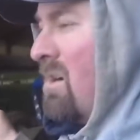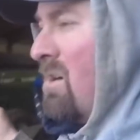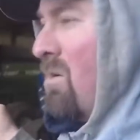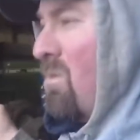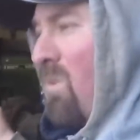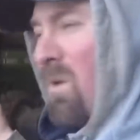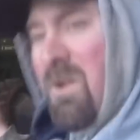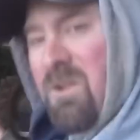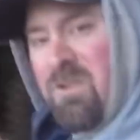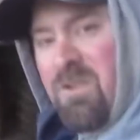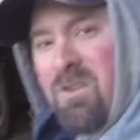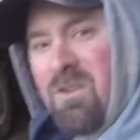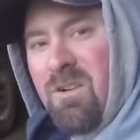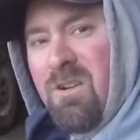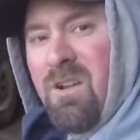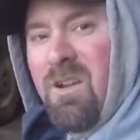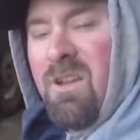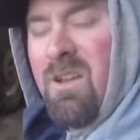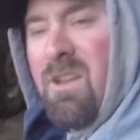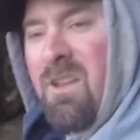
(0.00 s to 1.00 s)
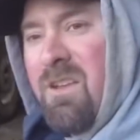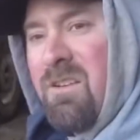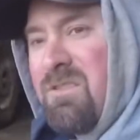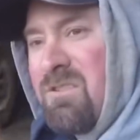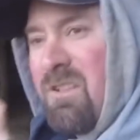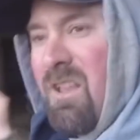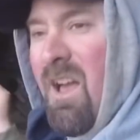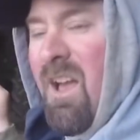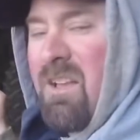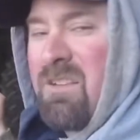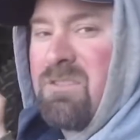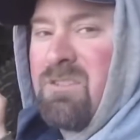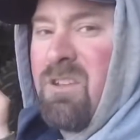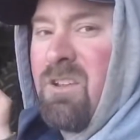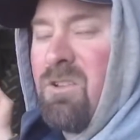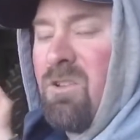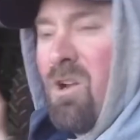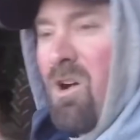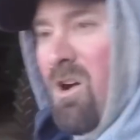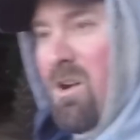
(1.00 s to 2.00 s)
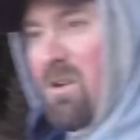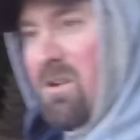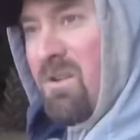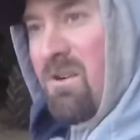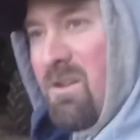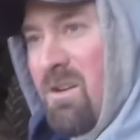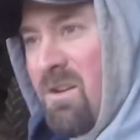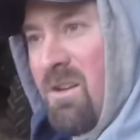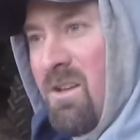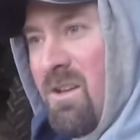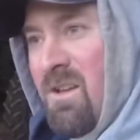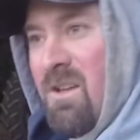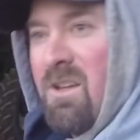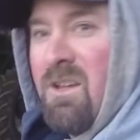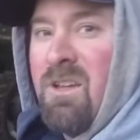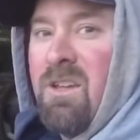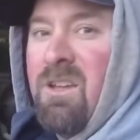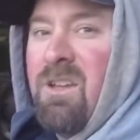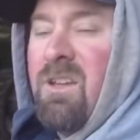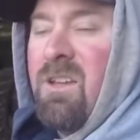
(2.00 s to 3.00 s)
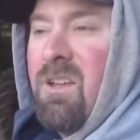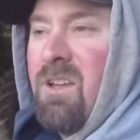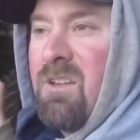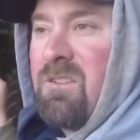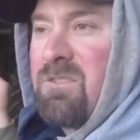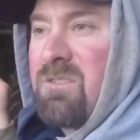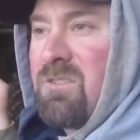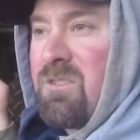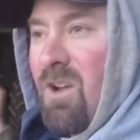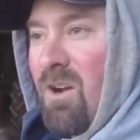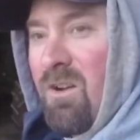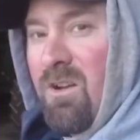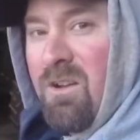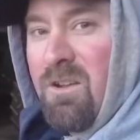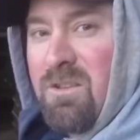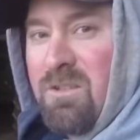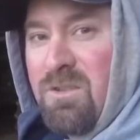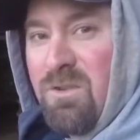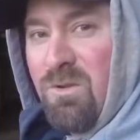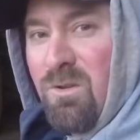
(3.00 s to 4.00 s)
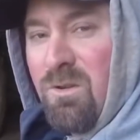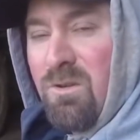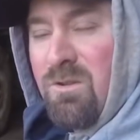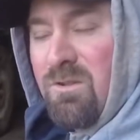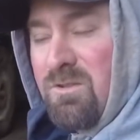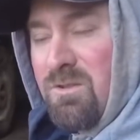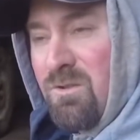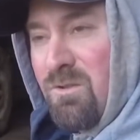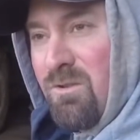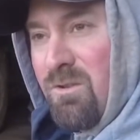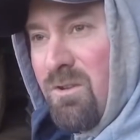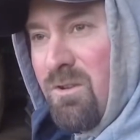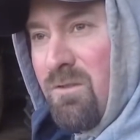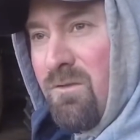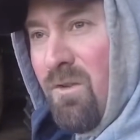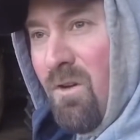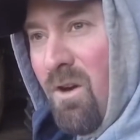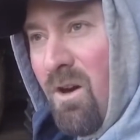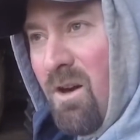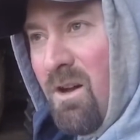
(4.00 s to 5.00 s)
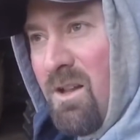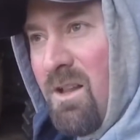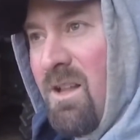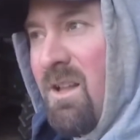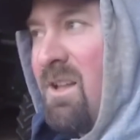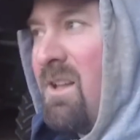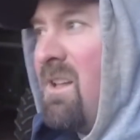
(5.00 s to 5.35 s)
winter is lasting longer, it's starting sooner in the fall,